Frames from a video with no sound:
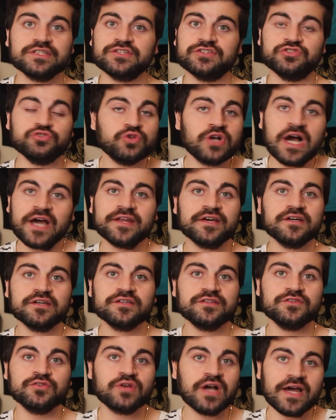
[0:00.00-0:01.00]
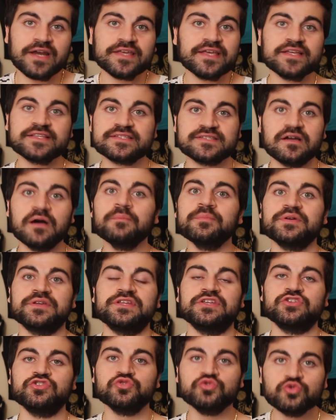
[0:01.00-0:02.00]
You gotta get somebody.
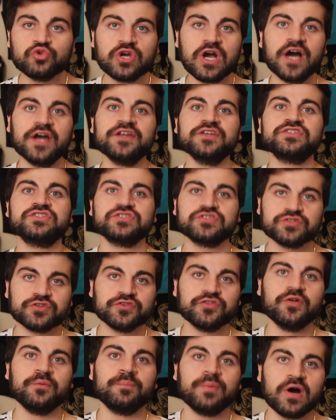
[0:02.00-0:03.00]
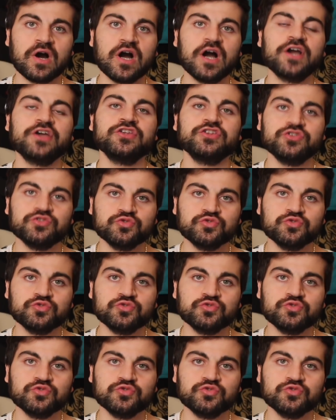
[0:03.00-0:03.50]
You gotta stir the pot.